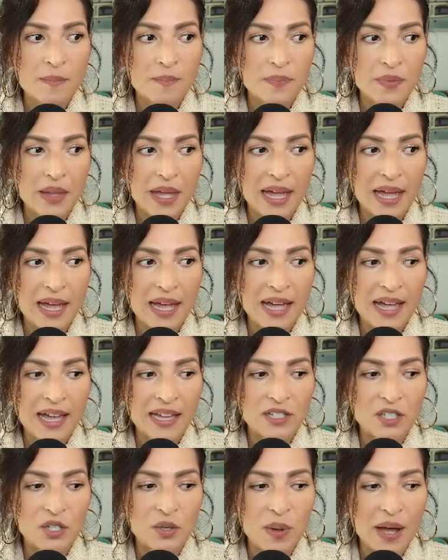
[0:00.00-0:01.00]

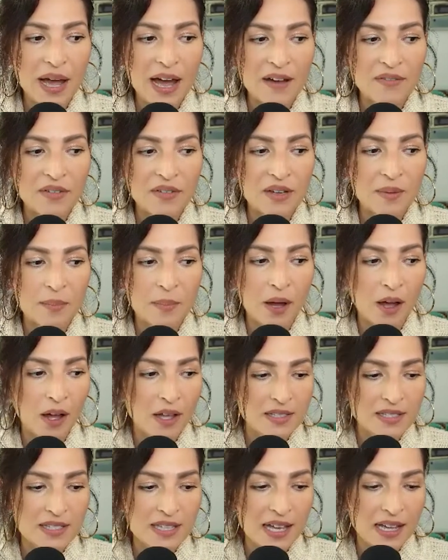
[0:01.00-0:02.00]
and you have a
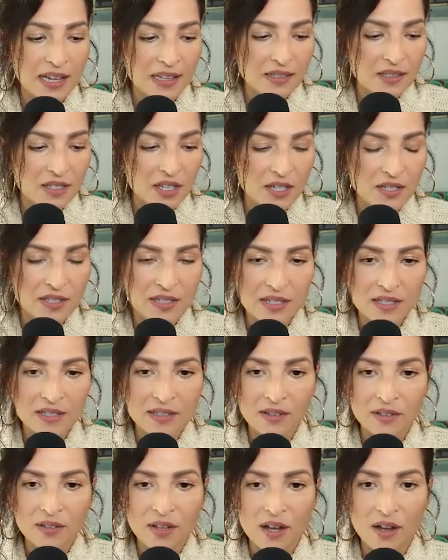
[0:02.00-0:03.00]
boss that
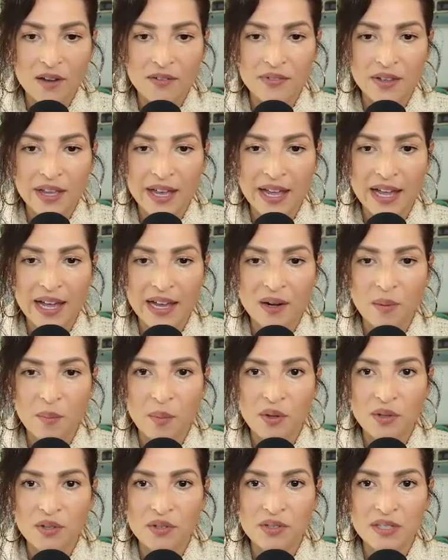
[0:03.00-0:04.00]
doesn't love
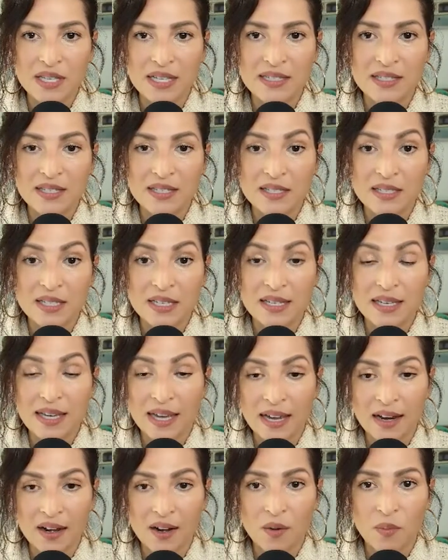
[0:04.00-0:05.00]
animals and doesn't
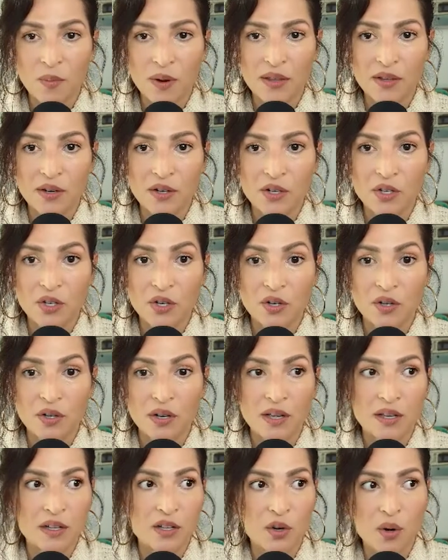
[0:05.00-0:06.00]
care whether you're
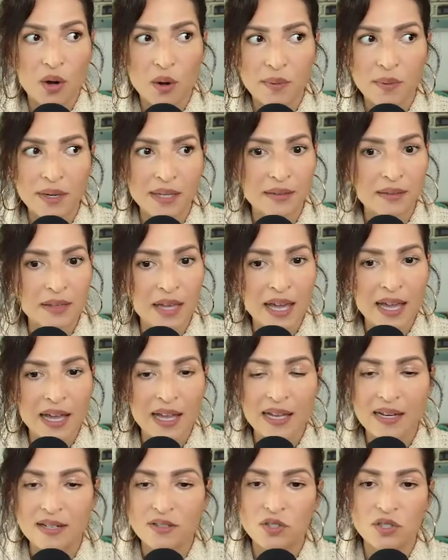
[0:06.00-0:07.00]
and you're already
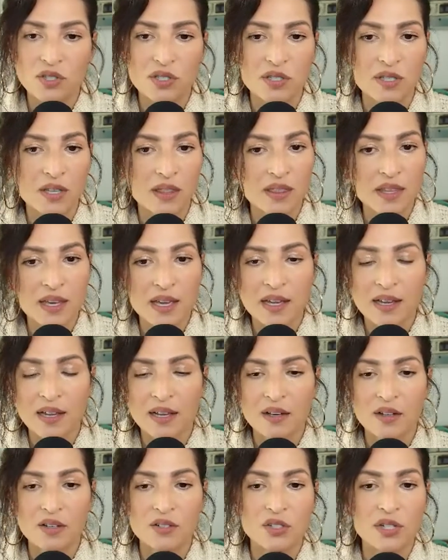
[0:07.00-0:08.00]
late and it's just a thing
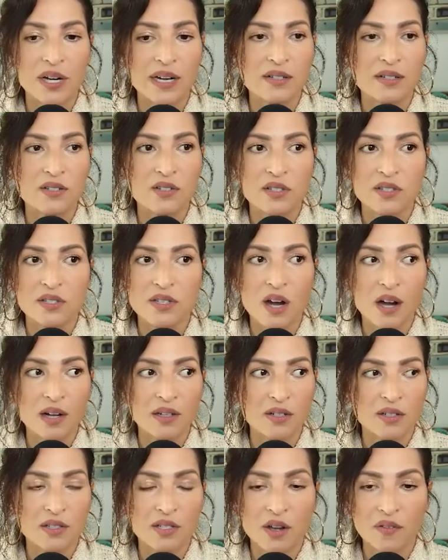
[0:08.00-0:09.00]
and you're trying to just
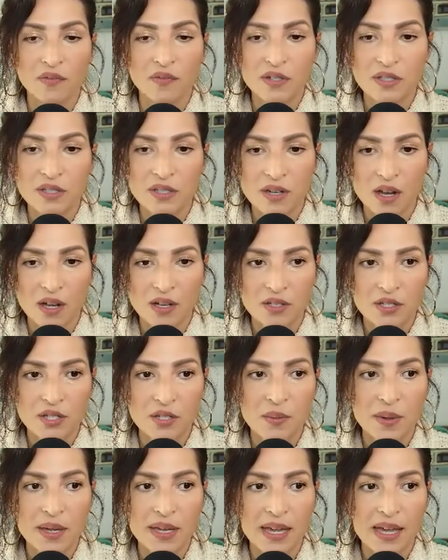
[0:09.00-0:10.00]
talk yourself into not
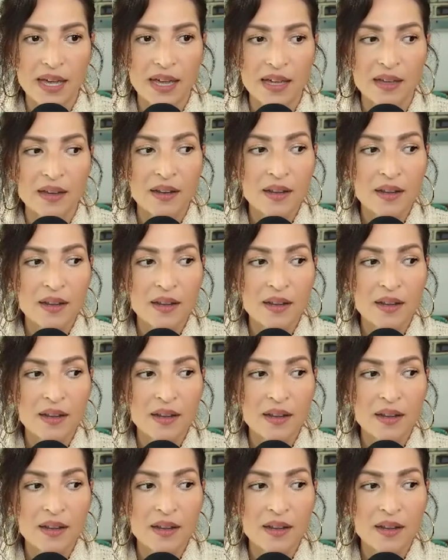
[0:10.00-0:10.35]
doing it